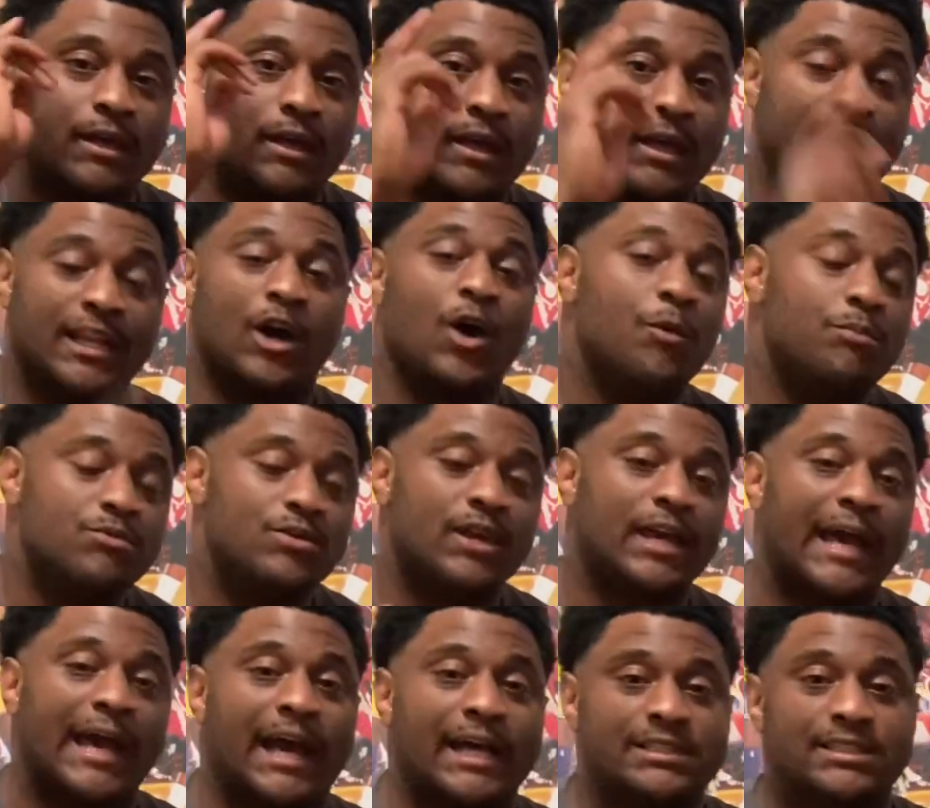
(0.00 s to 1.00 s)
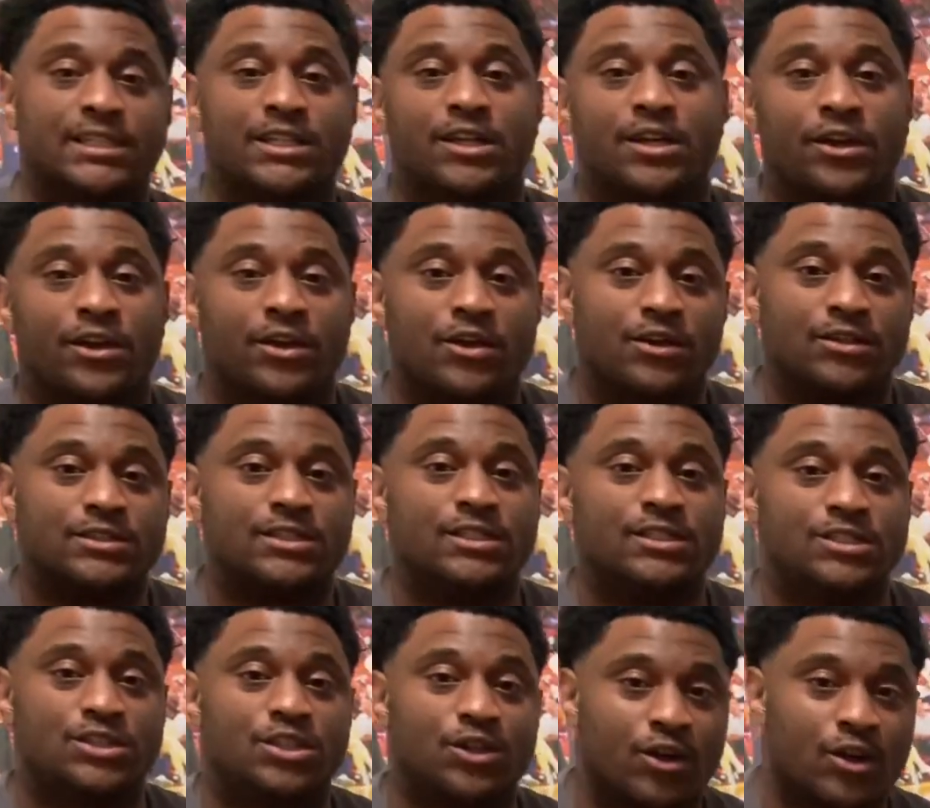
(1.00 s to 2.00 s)
And I hope you guys and girls
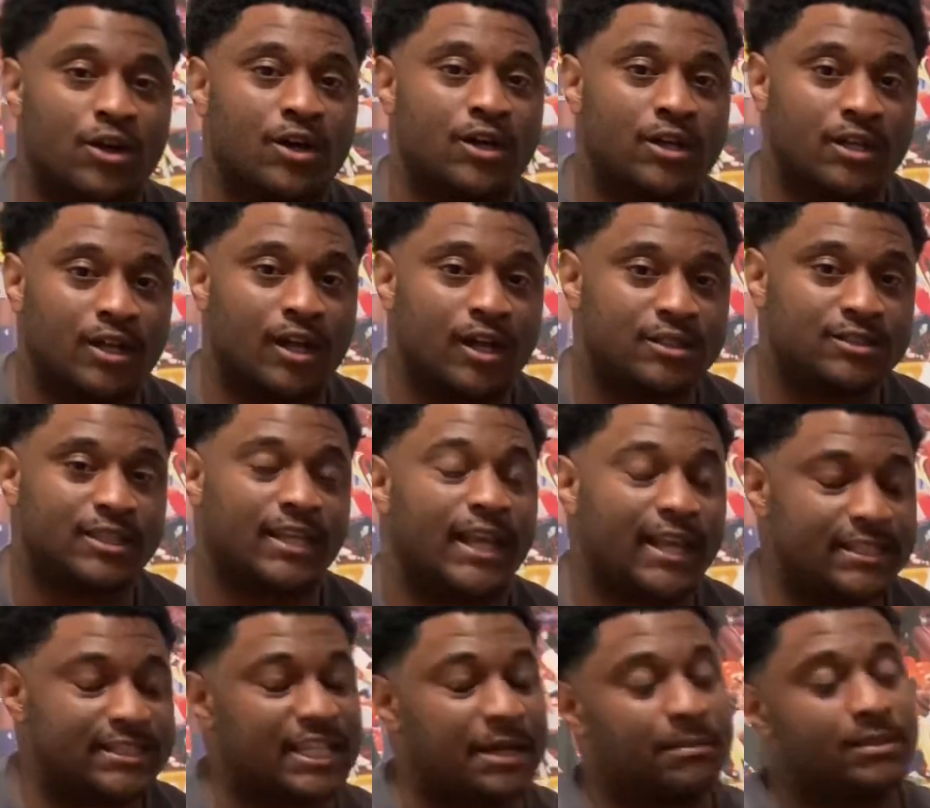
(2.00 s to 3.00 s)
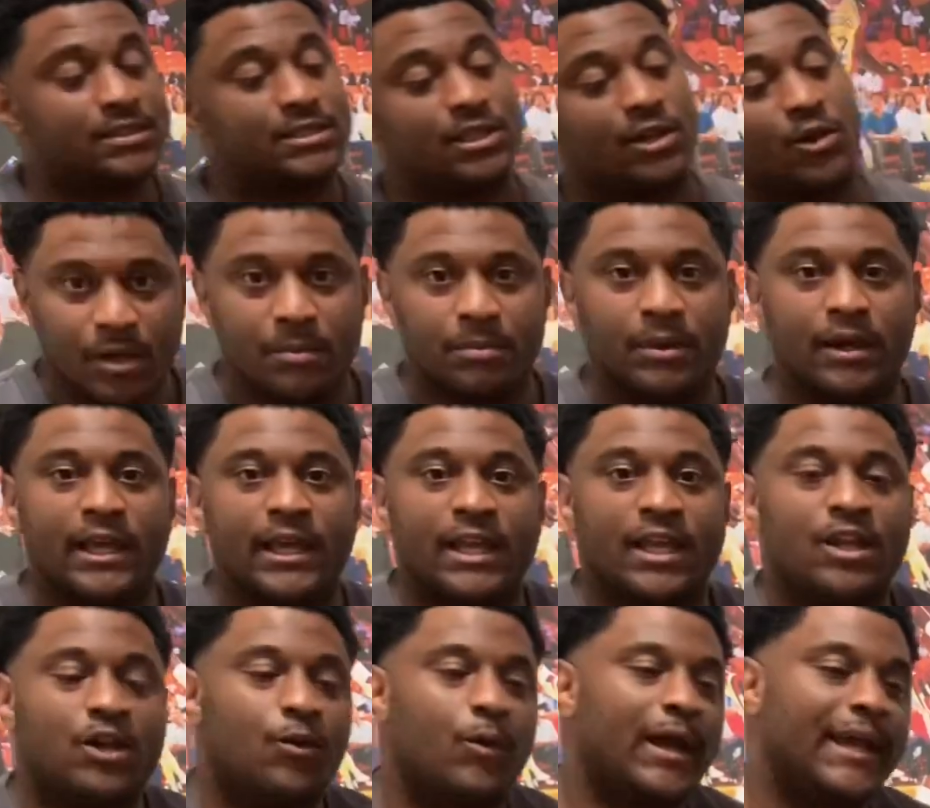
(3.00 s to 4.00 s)
enjoyed today's episode. But
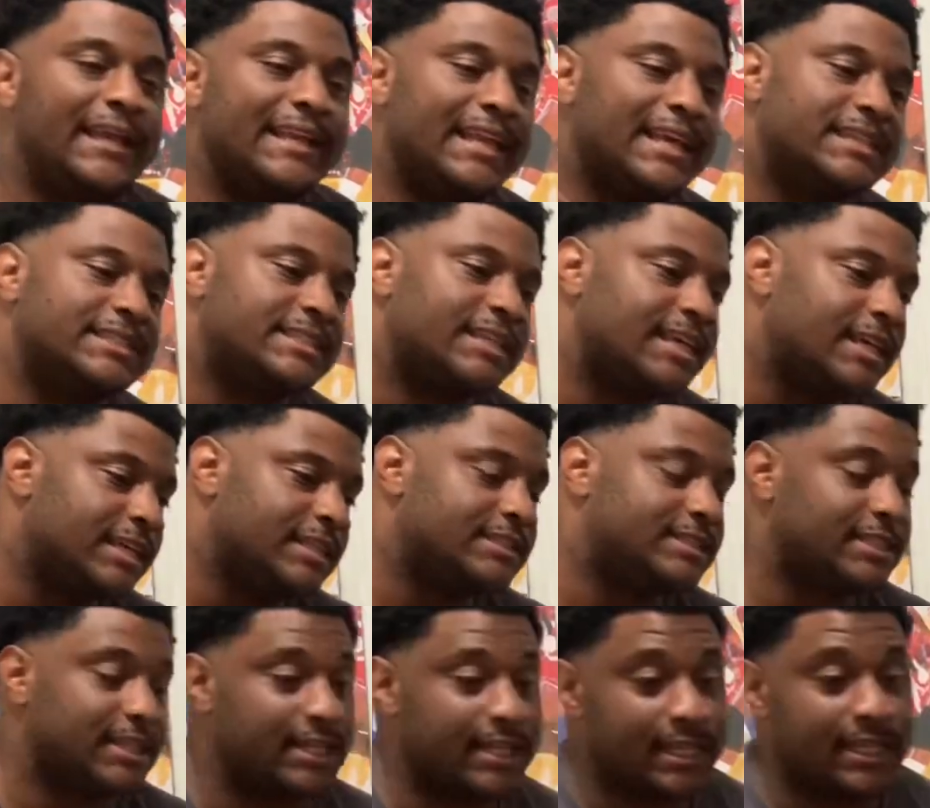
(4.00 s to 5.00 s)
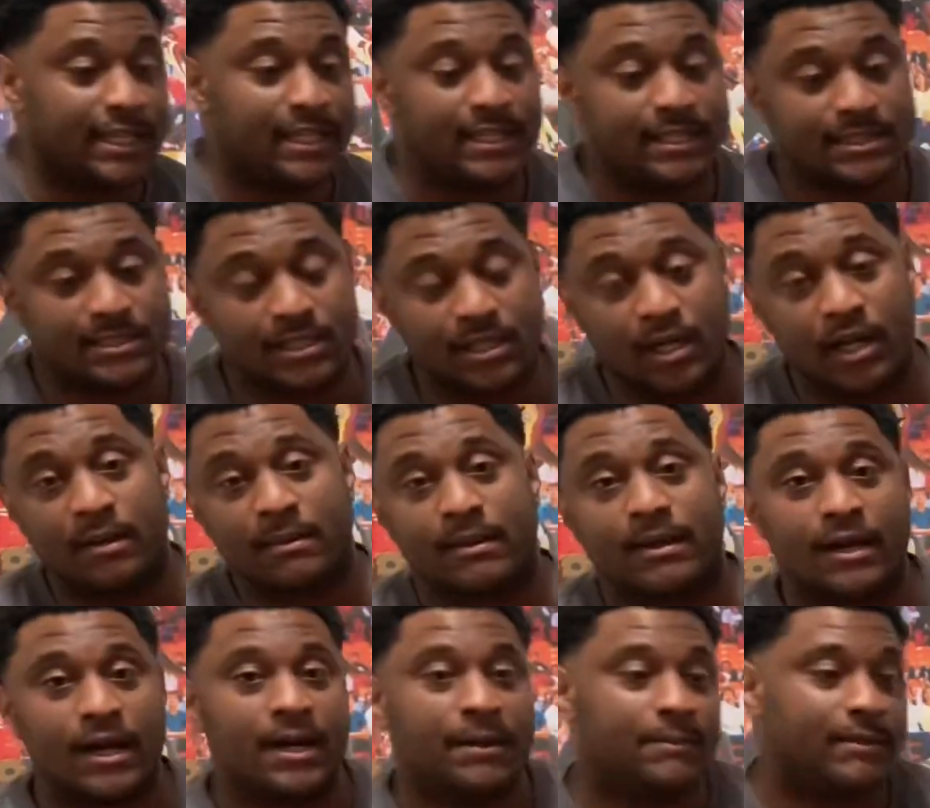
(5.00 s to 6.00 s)
anyway, let's get into these
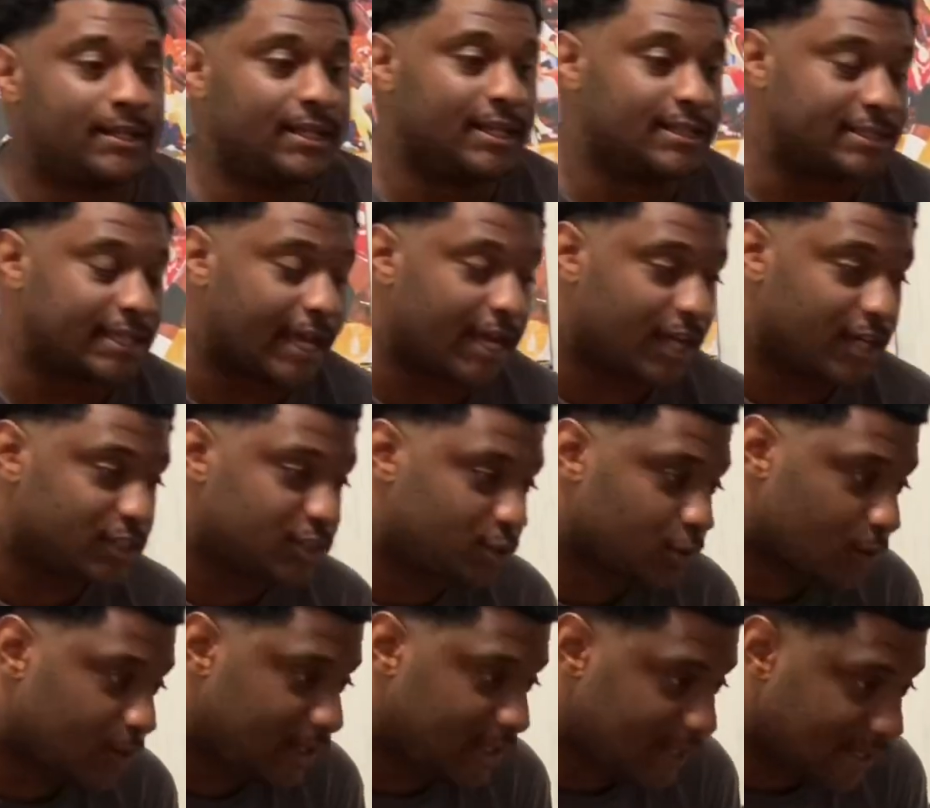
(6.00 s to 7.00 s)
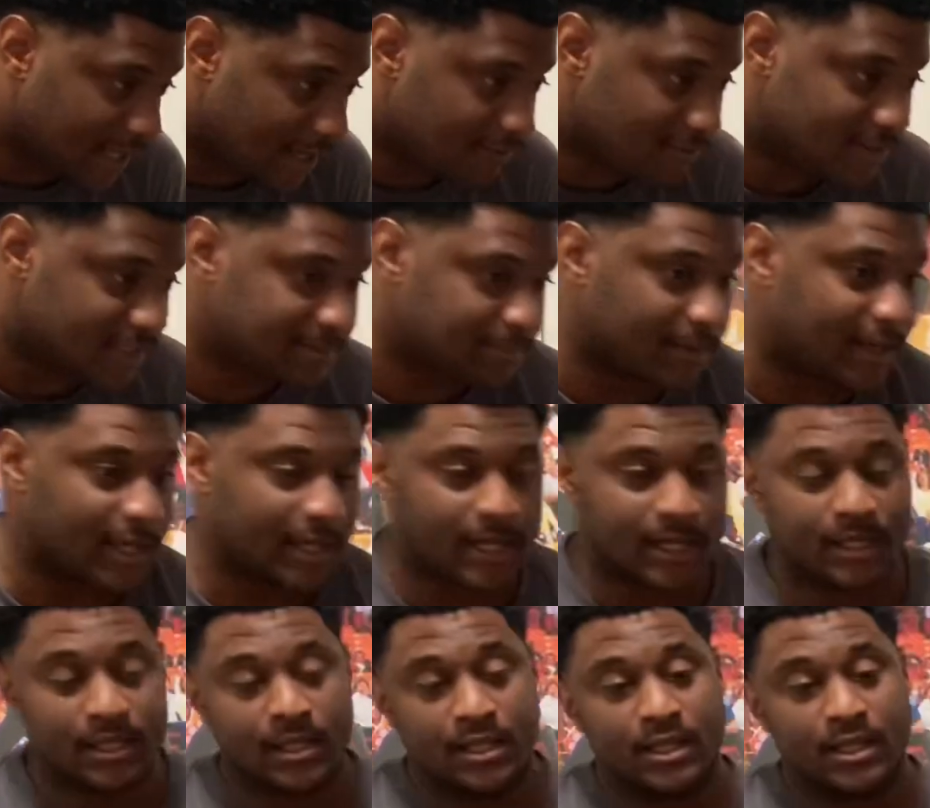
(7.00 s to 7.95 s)
upcoming, these Air Jordan 11s, man.